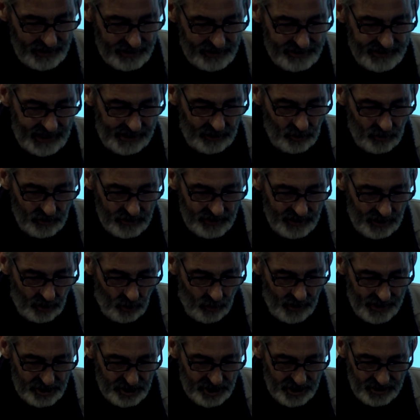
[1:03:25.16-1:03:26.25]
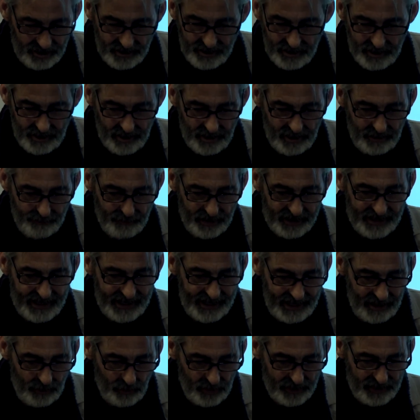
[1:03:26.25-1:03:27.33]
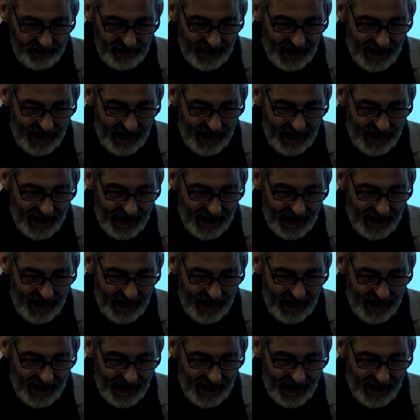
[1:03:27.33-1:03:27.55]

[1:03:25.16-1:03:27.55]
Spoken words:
settles the question. Beginning with the